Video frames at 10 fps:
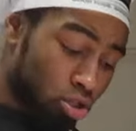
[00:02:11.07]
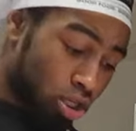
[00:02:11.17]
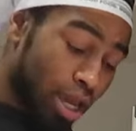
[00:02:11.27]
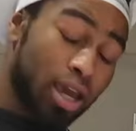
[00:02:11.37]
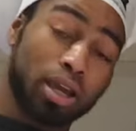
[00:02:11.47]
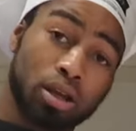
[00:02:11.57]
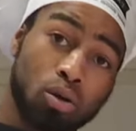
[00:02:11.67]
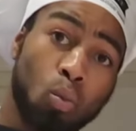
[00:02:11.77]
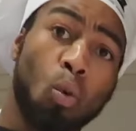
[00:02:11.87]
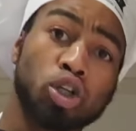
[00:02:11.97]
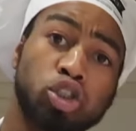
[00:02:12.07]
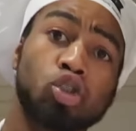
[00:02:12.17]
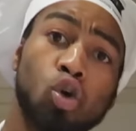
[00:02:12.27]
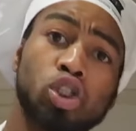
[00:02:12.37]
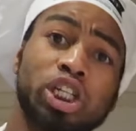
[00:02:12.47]
Yeah, wash
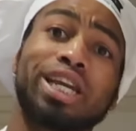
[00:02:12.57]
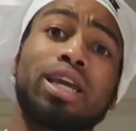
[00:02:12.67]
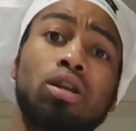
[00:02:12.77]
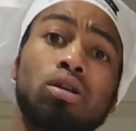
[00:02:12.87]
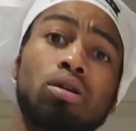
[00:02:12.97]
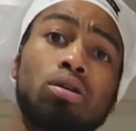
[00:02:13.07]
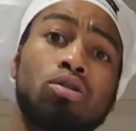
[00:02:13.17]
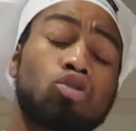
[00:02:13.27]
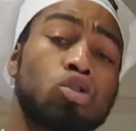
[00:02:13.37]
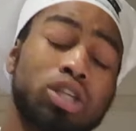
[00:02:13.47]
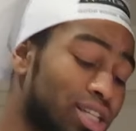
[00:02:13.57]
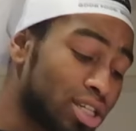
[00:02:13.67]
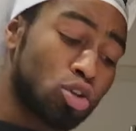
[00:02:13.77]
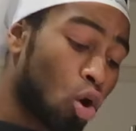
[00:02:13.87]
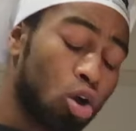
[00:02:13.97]
your chicken. And this
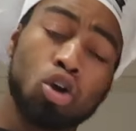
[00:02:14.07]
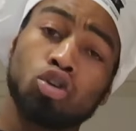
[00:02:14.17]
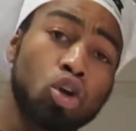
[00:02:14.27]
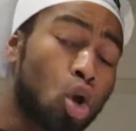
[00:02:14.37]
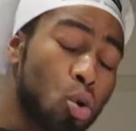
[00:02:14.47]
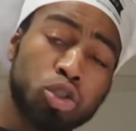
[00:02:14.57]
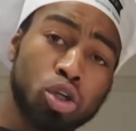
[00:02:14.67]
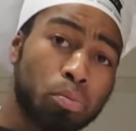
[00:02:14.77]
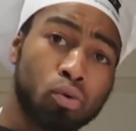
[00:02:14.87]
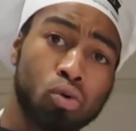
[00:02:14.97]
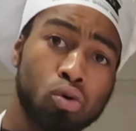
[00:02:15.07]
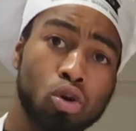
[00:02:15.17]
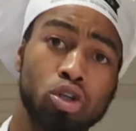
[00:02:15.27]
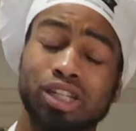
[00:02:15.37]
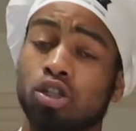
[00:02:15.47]
is not negotiable.
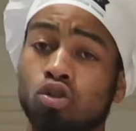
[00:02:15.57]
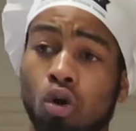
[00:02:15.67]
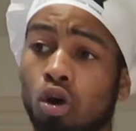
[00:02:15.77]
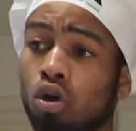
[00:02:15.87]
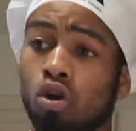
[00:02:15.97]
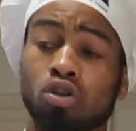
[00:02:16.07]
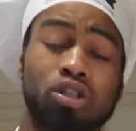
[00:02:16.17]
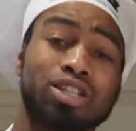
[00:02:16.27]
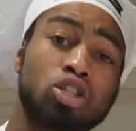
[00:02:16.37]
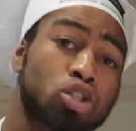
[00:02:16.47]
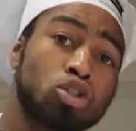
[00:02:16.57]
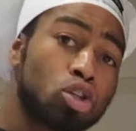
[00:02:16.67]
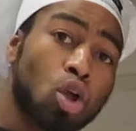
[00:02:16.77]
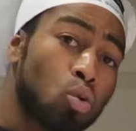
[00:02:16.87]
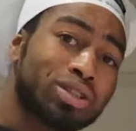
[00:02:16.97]
This is not
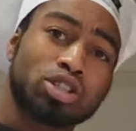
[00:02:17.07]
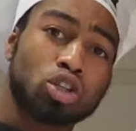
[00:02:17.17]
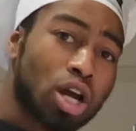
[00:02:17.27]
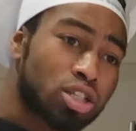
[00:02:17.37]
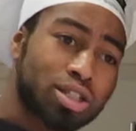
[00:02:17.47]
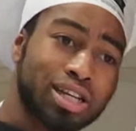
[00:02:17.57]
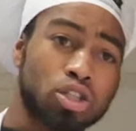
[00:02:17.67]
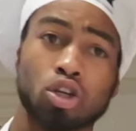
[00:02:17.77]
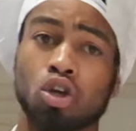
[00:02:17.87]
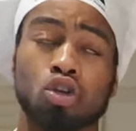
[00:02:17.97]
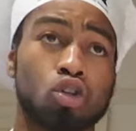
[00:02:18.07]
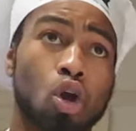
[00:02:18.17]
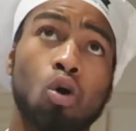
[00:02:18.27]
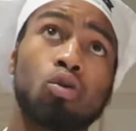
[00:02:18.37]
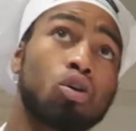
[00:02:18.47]
you don't discuss this. You
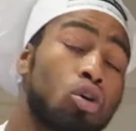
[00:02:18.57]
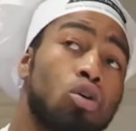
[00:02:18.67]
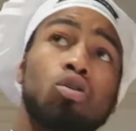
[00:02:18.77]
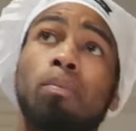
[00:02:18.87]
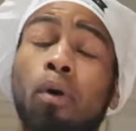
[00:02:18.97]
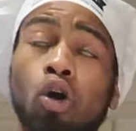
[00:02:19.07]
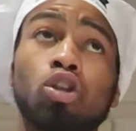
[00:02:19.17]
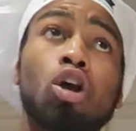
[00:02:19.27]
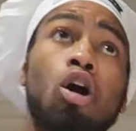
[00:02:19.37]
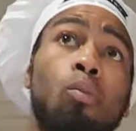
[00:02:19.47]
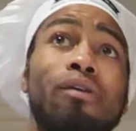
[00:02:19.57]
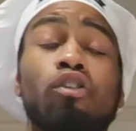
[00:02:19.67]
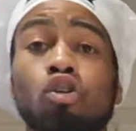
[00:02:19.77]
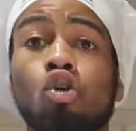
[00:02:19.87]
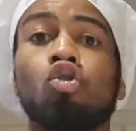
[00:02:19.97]
don't ponder on
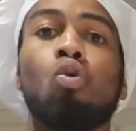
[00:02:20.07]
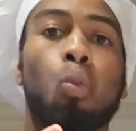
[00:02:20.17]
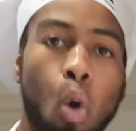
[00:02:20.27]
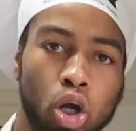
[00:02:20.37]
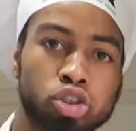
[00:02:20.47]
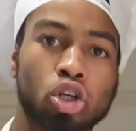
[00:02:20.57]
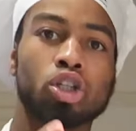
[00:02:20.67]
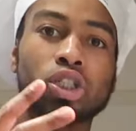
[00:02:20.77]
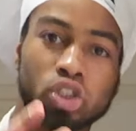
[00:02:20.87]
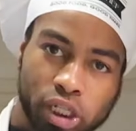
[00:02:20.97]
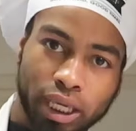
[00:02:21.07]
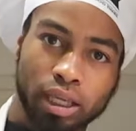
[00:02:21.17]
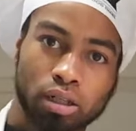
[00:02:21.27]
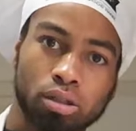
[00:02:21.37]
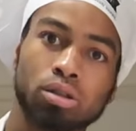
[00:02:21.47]
whether you wash your
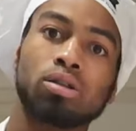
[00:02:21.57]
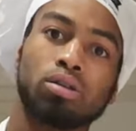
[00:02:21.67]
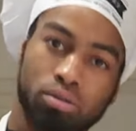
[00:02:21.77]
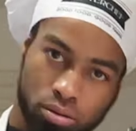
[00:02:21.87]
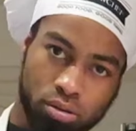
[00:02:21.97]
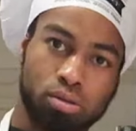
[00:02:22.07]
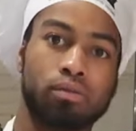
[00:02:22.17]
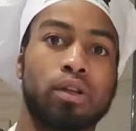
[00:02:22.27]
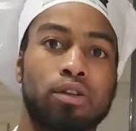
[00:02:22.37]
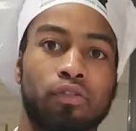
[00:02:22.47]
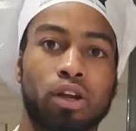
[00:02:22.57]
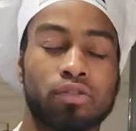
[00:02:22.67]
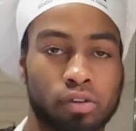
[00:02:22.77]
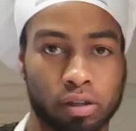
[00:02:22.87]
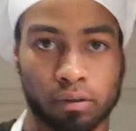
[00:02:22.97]
chicken. That's
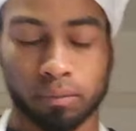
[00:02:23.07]
first thing.